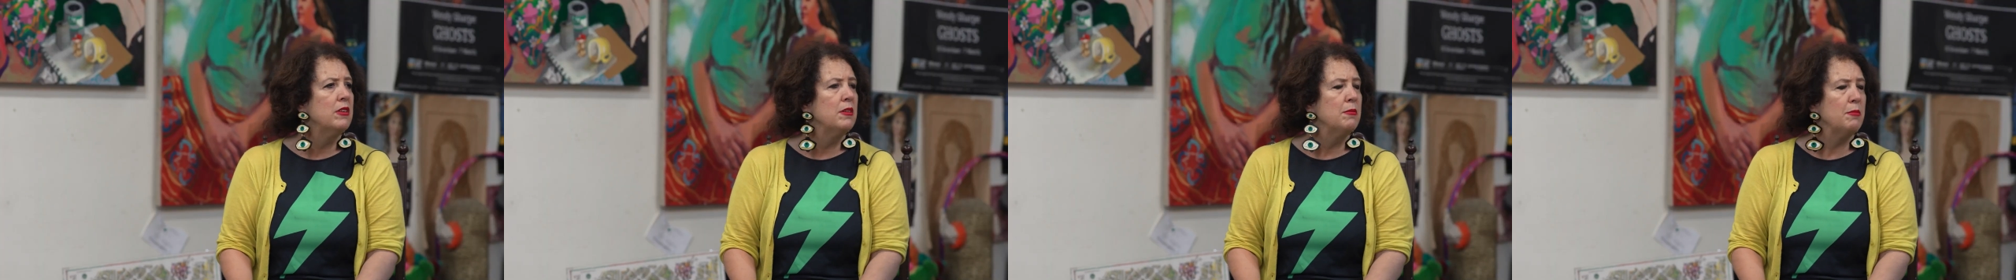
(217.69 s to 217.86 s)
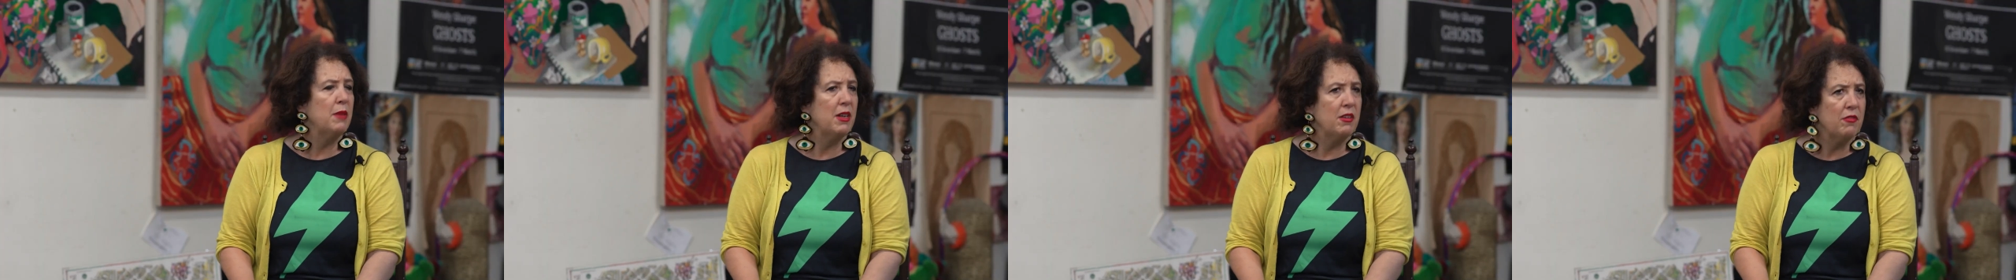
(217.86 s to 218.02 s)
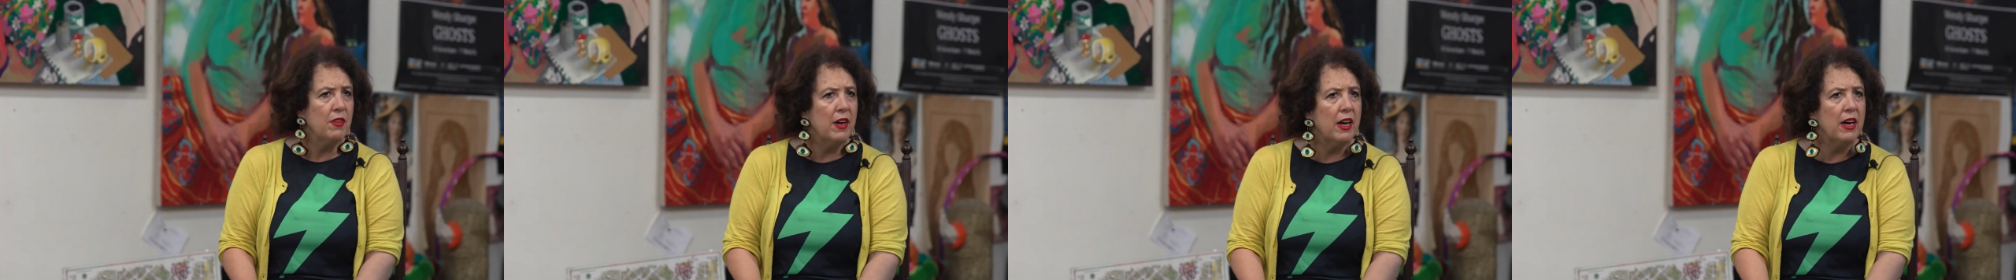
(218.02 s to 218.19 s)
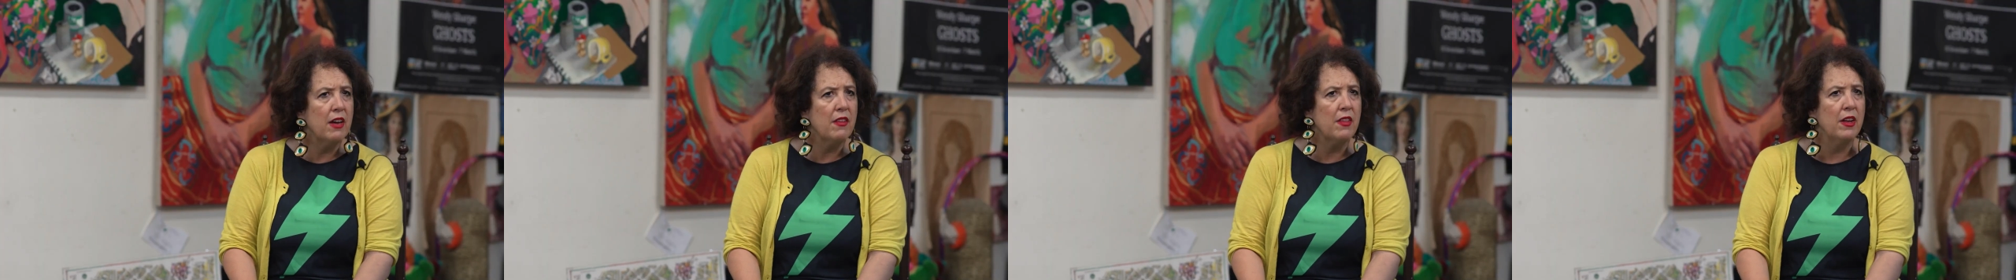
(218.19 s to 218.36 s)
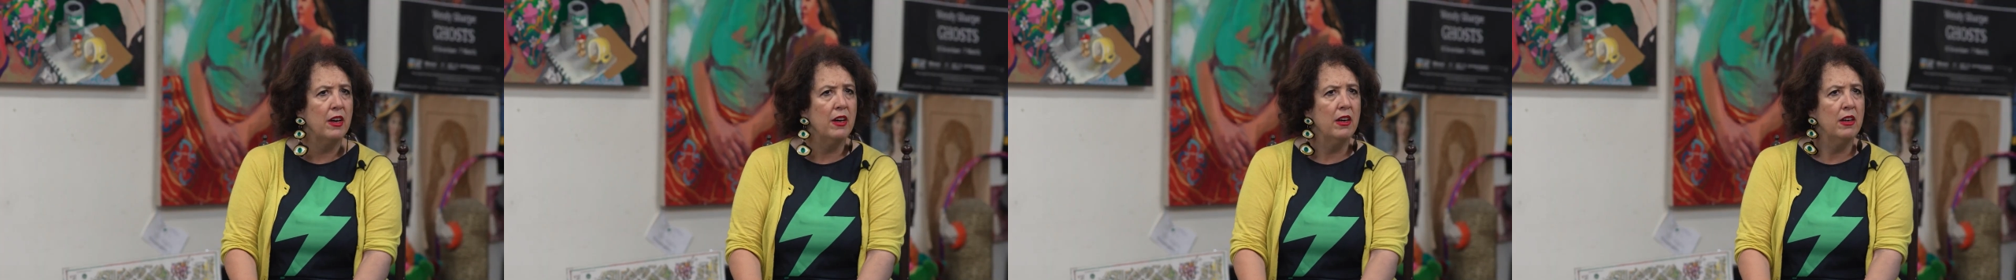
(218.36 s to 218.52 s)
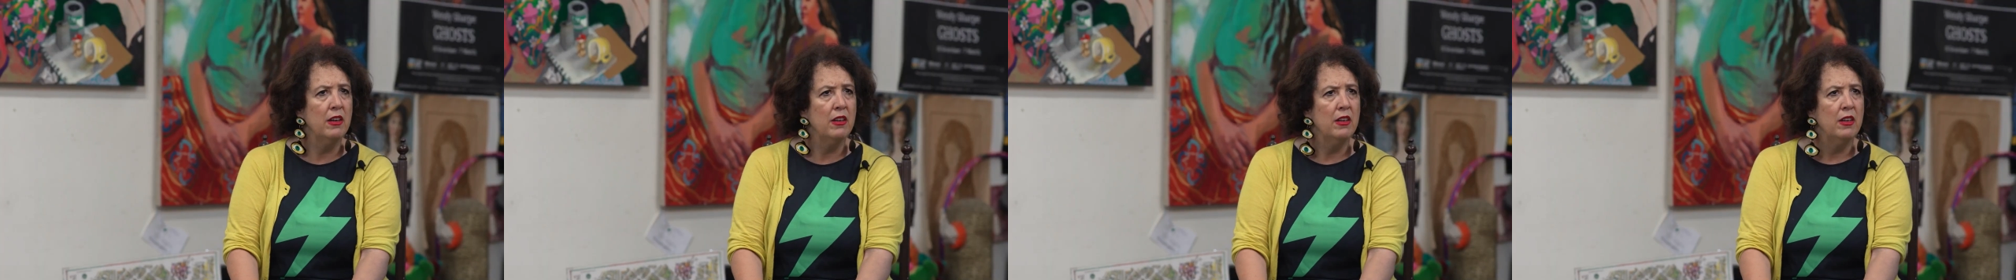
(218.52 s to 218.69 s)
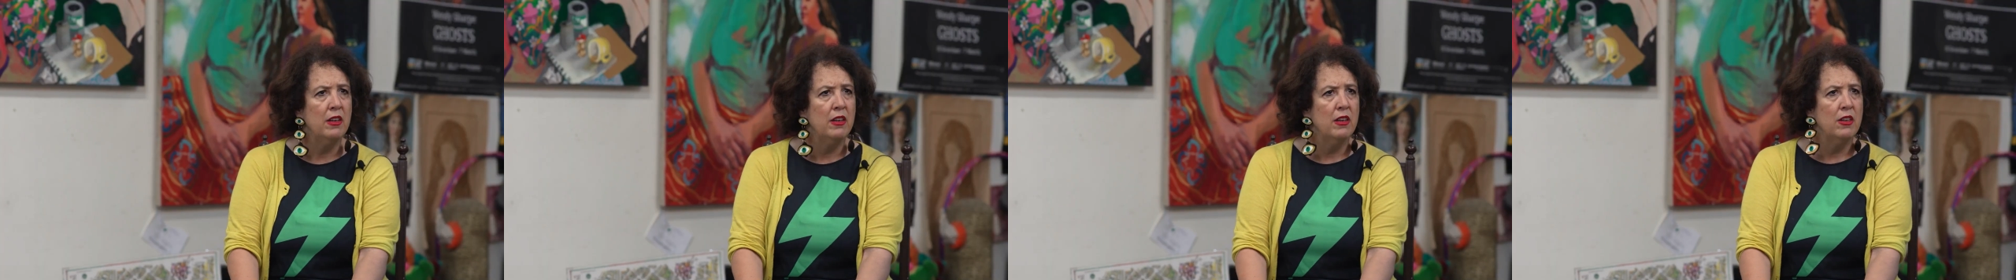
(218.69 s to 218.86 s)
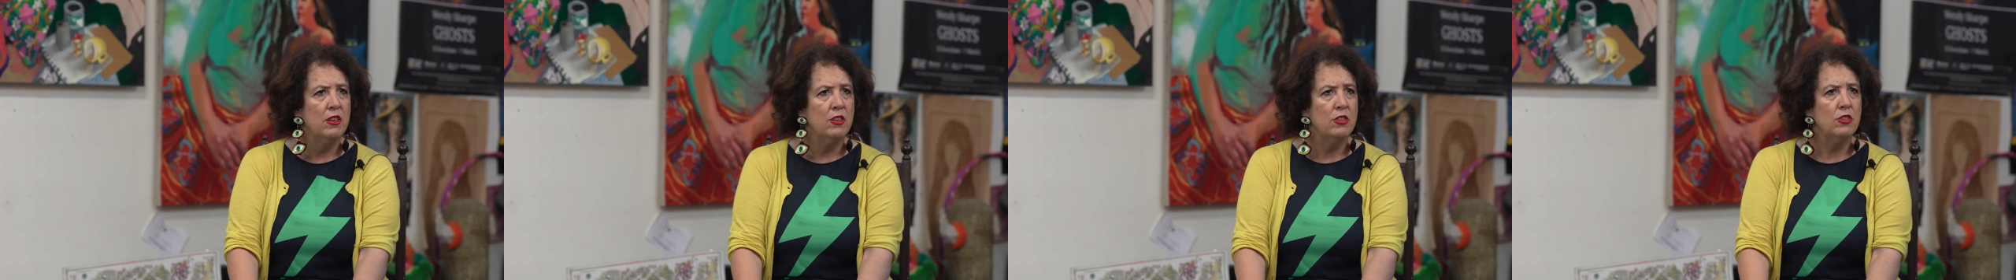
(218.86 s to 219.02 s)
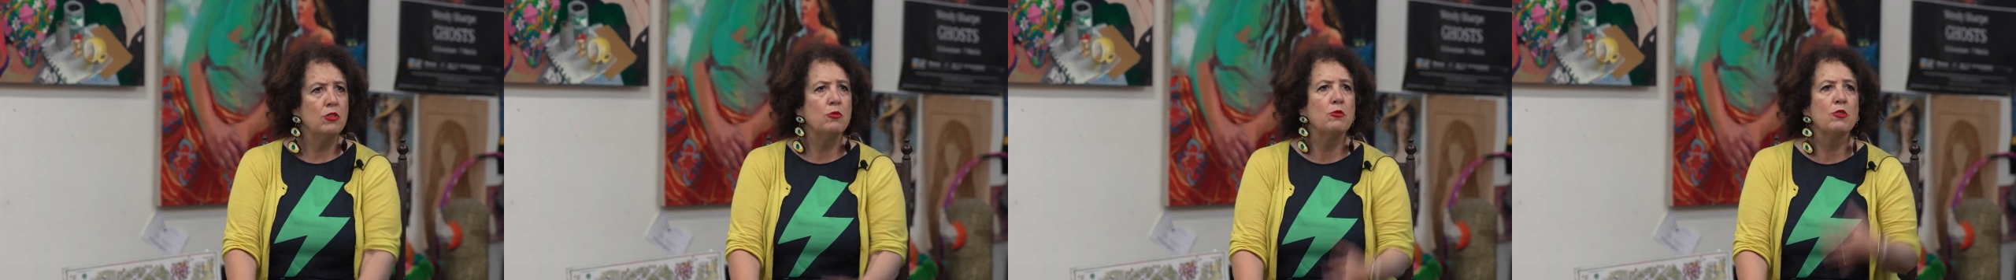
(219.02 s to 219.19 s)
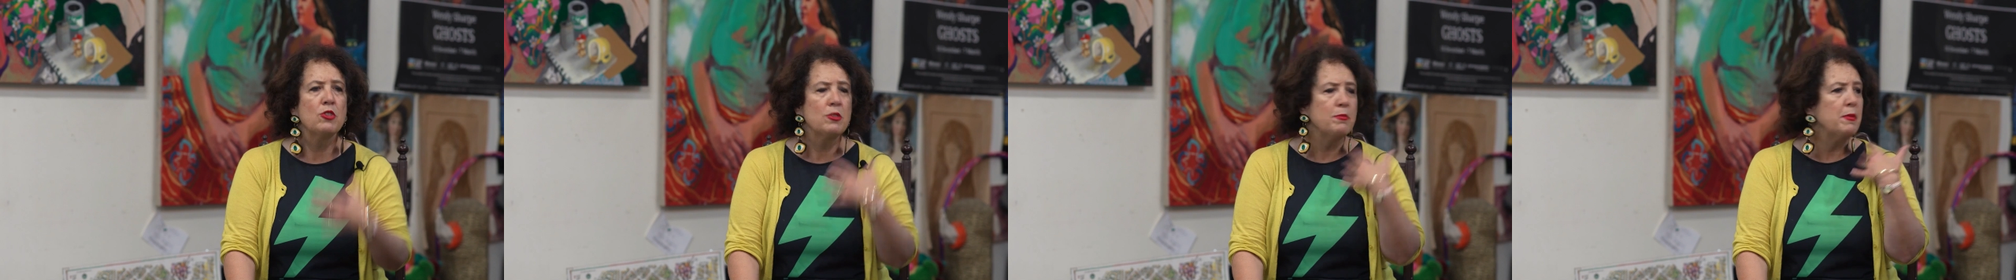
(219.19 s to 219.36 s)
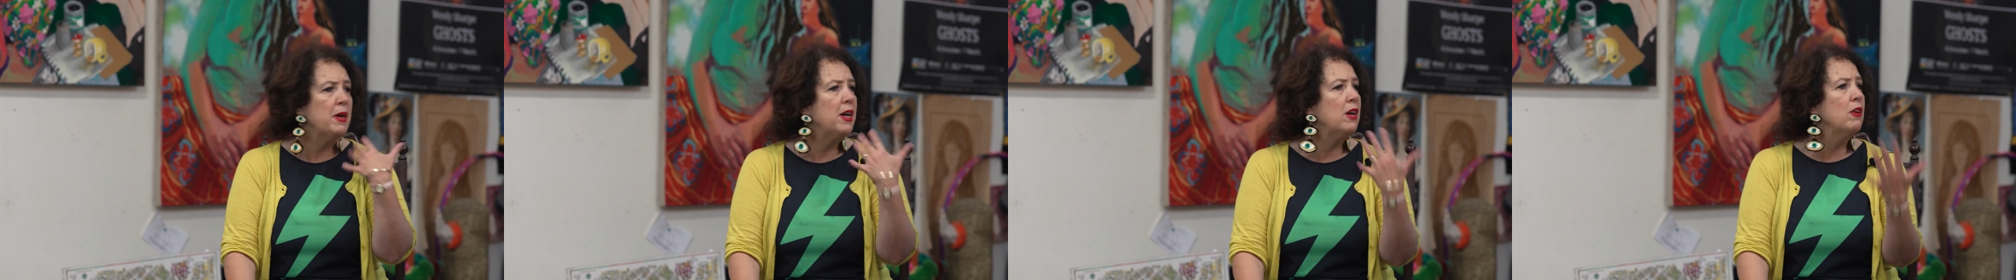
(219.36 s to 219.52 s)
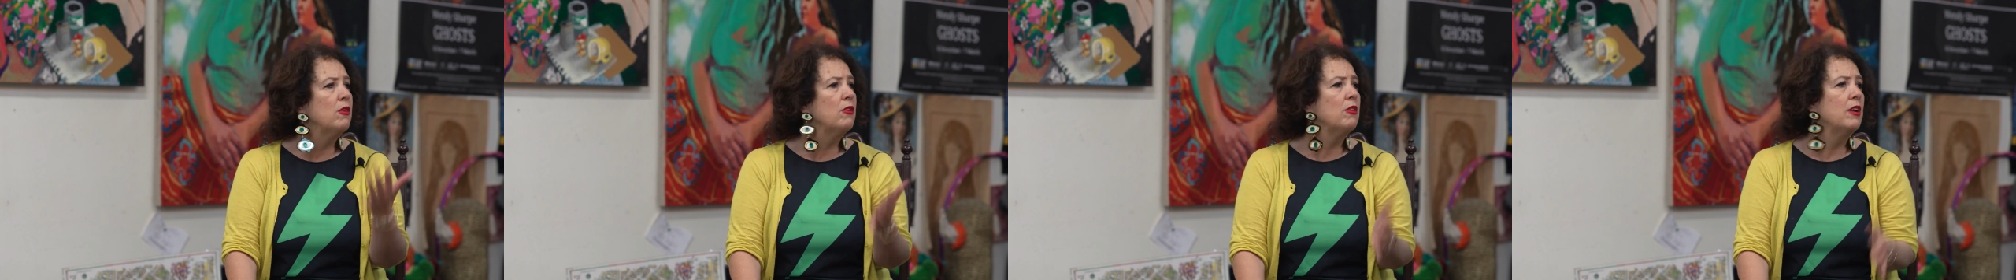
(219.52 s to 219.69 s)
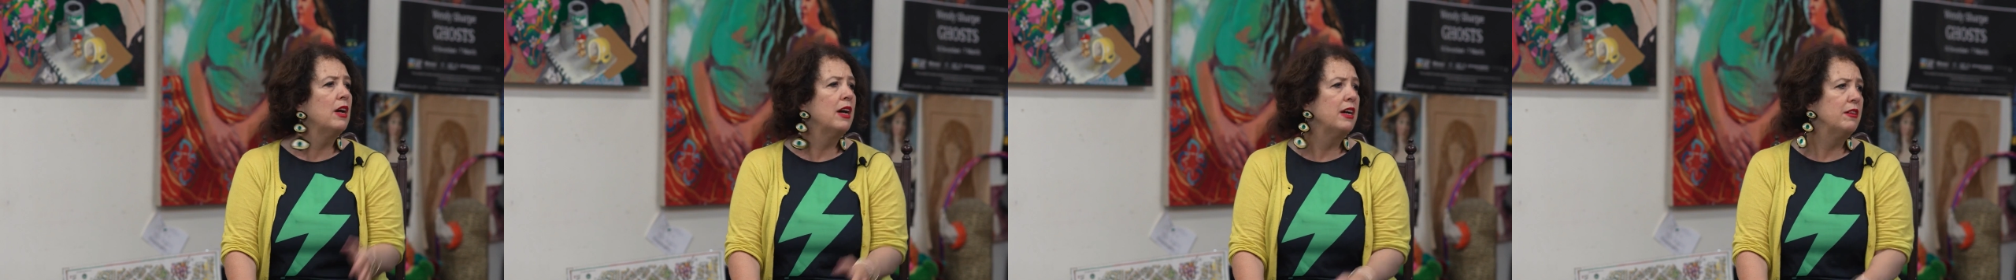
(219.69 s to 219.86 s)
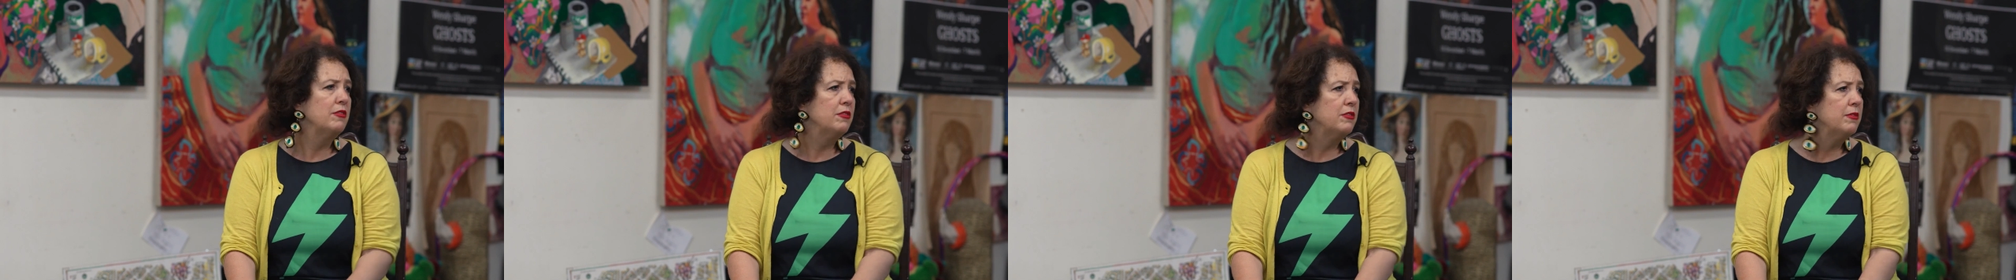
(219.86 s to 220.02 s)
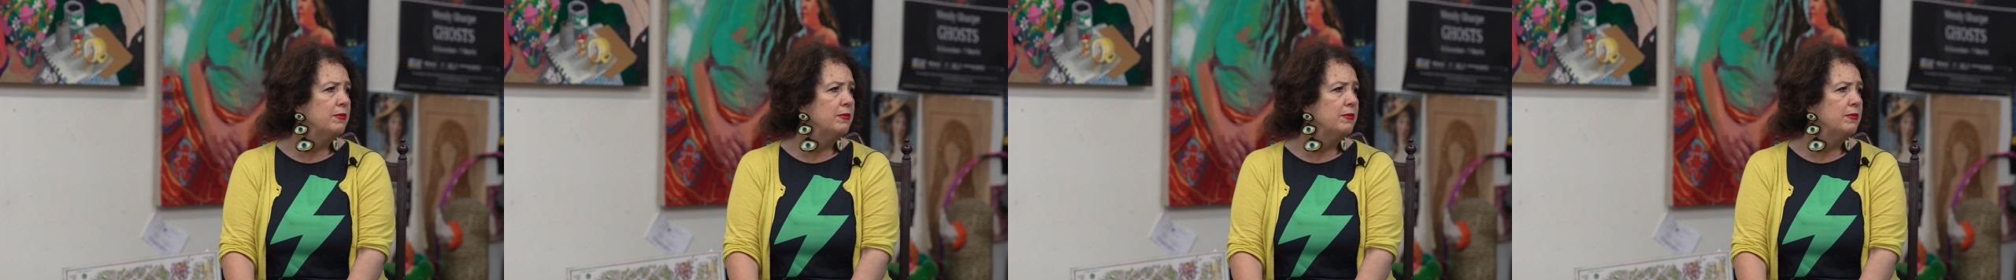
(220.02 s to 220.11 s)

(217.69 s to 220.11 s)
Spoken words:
my father, towards my whole life.